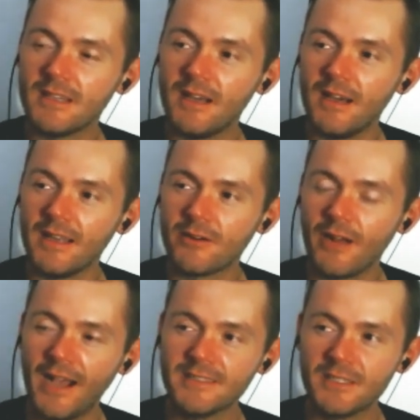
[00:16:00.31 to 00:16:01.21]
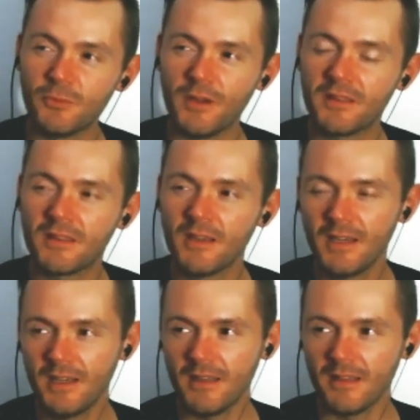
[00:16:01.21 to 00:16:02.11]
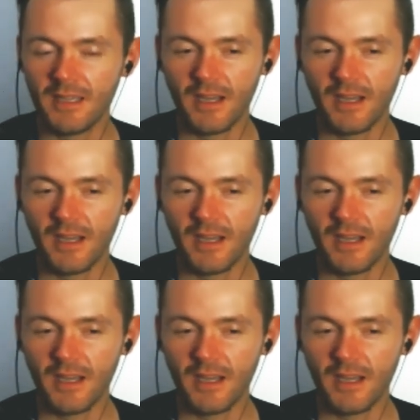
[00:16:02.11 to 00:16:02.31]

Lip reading: interacted with the